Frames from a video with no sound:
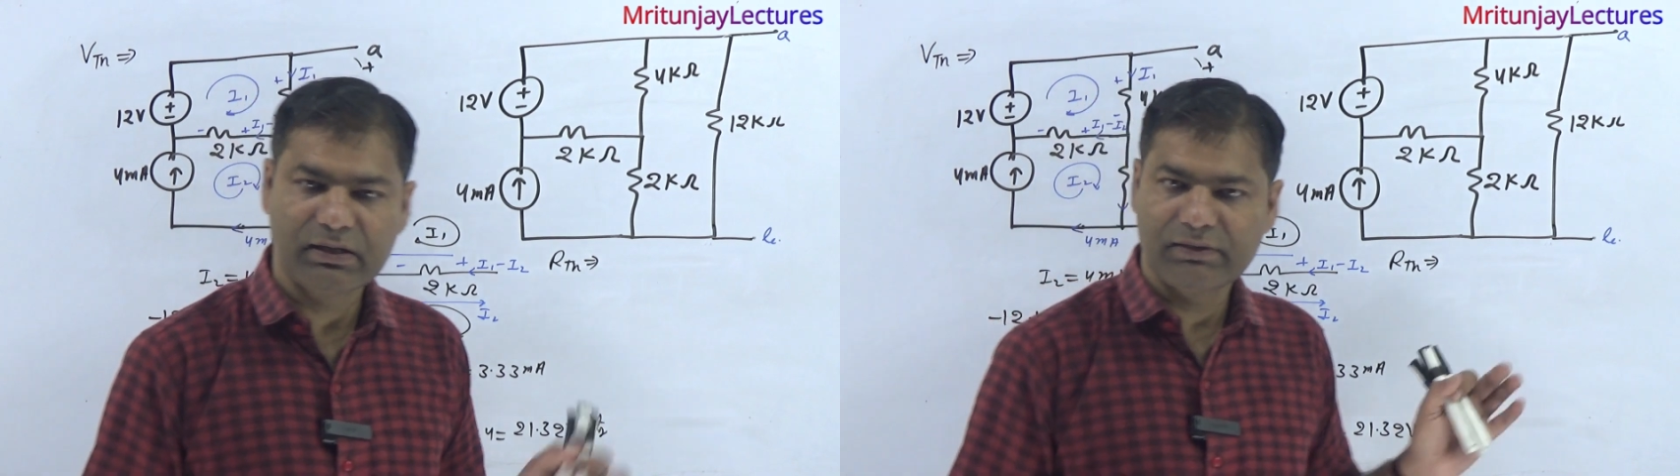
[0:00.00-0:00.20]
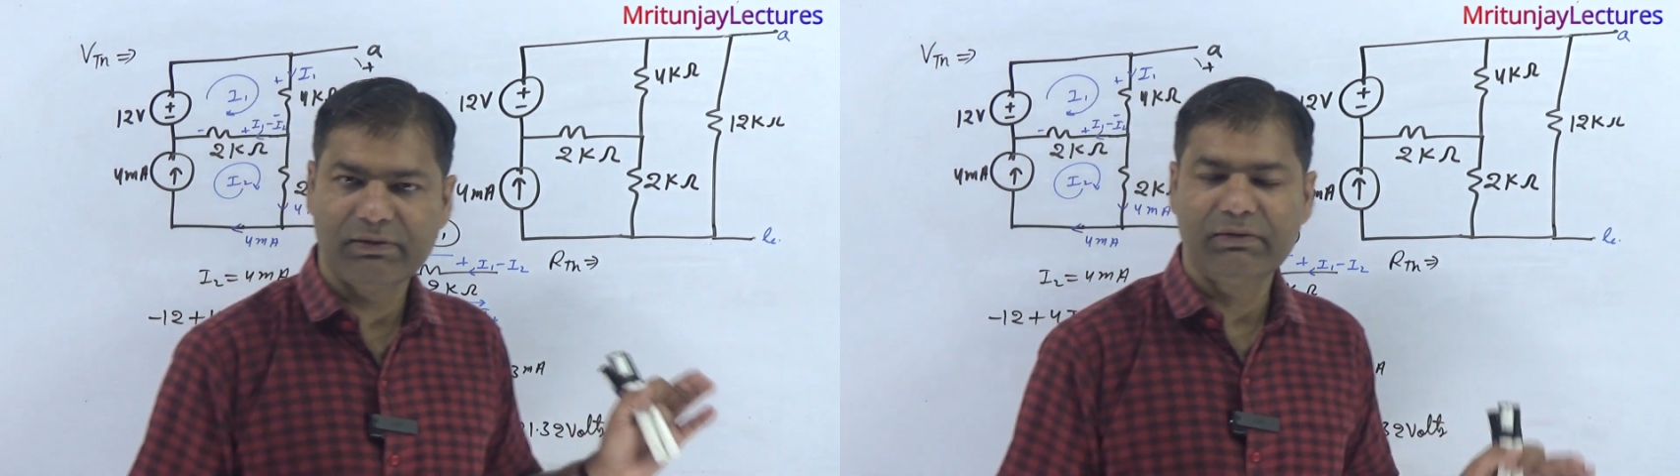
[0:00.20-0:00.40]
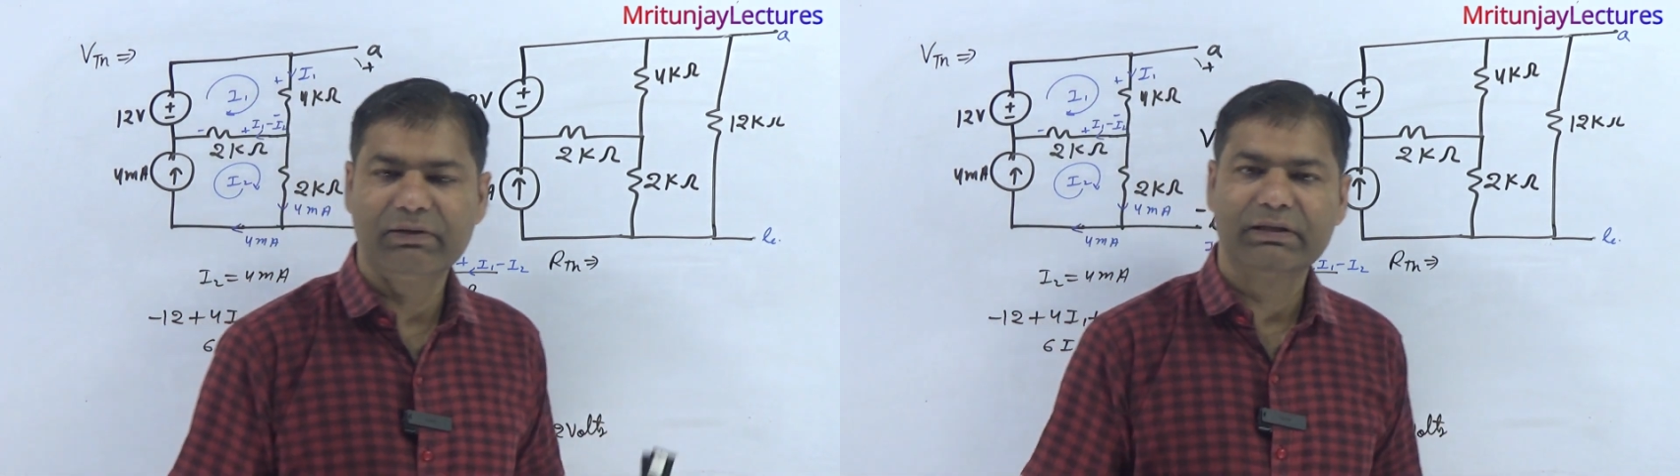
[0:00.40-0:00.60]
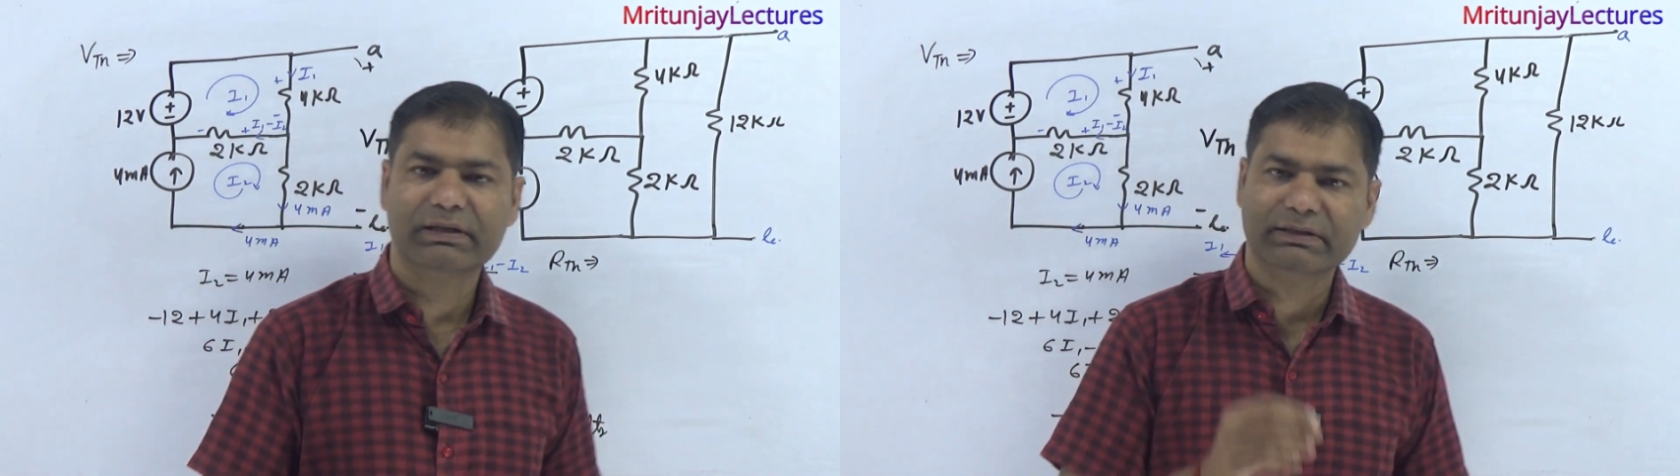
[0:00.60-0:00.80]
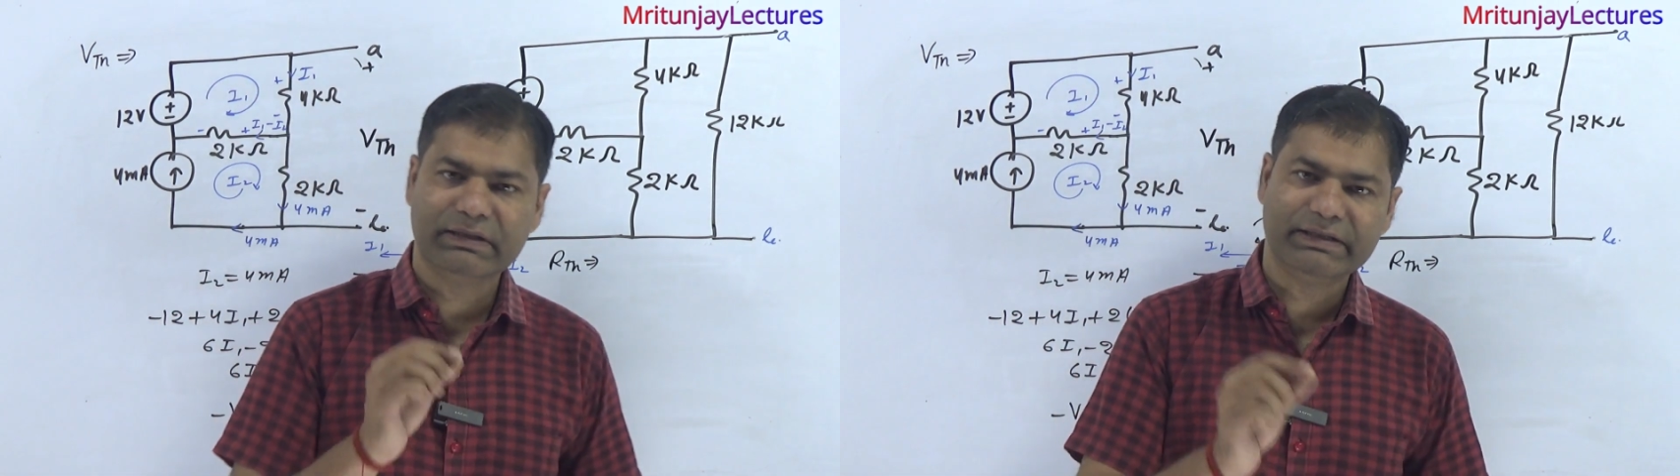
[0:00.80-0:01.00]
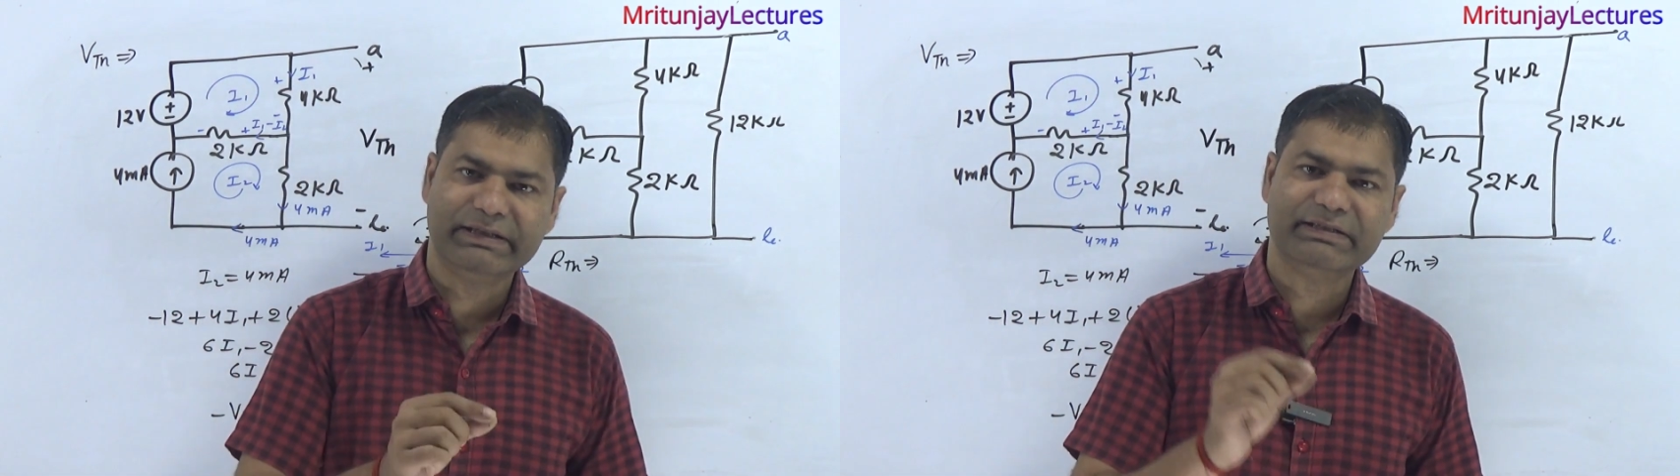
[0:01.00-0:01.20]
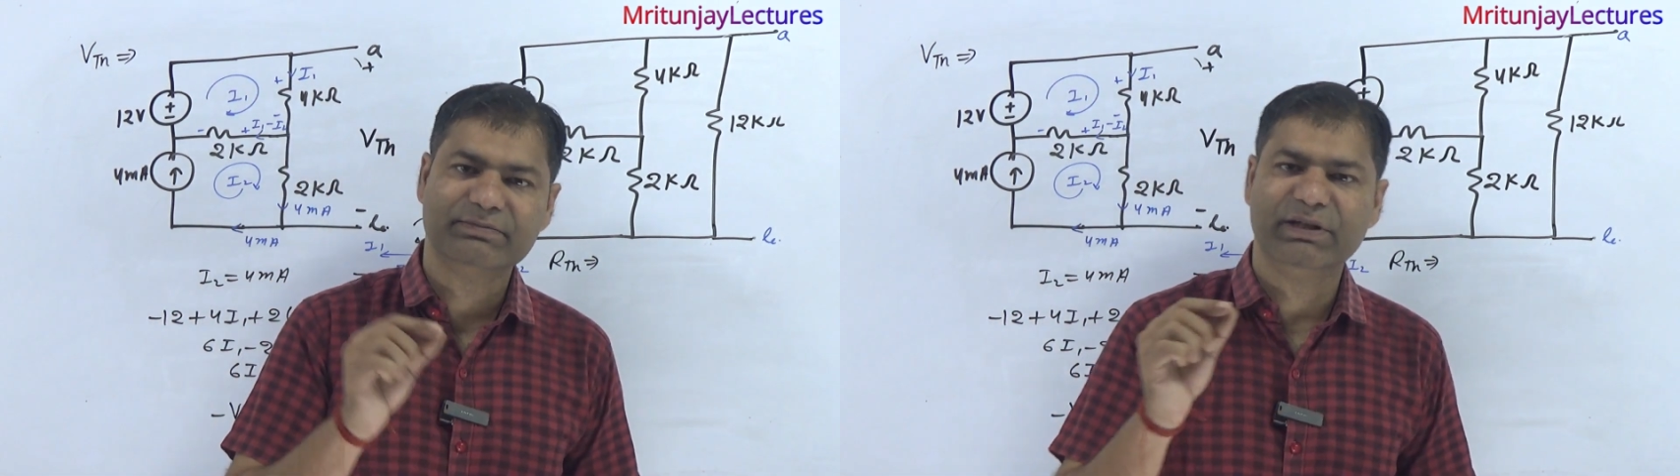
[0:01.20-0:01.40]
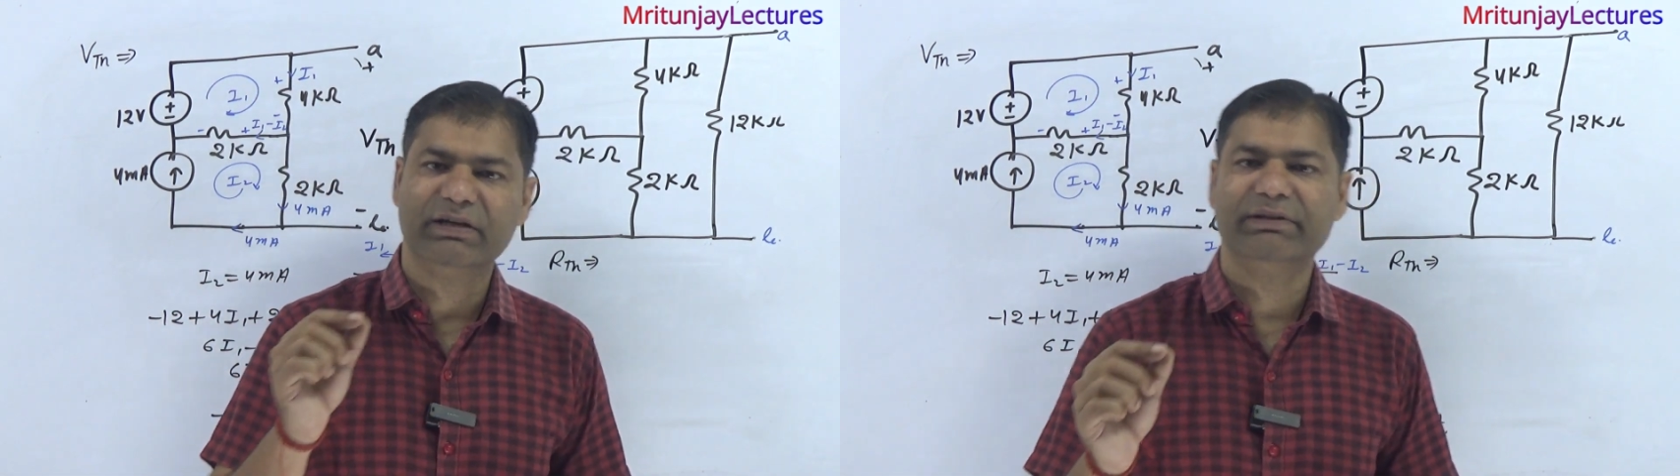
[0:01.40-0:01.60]
available, then it
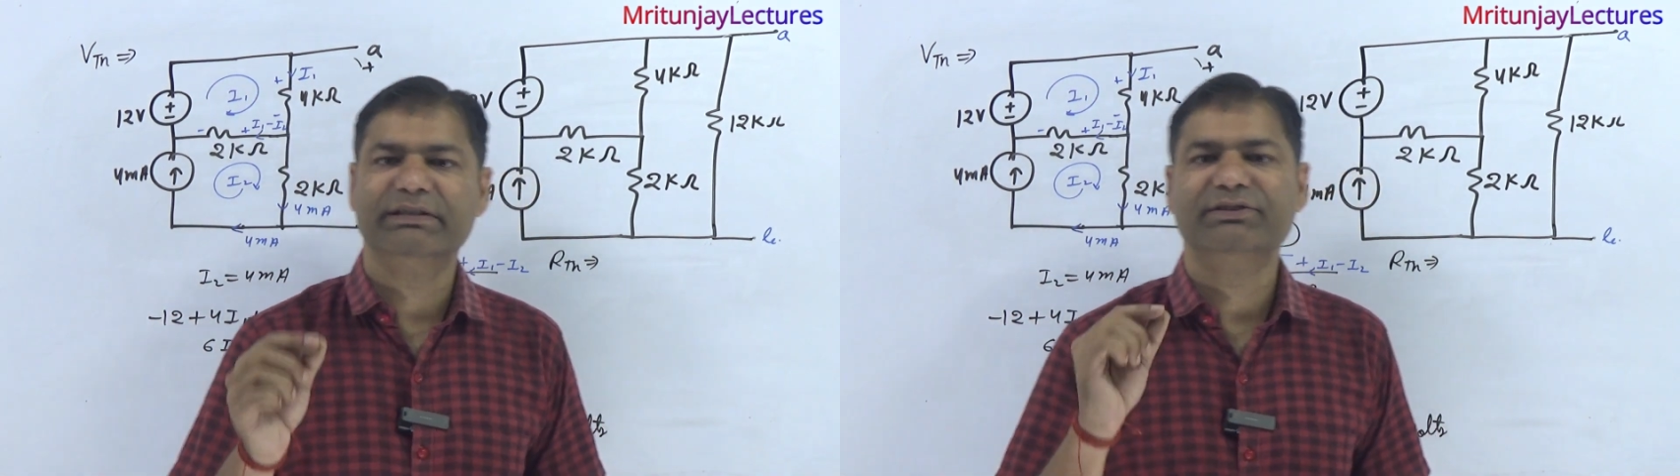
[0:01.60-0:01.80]
is behave as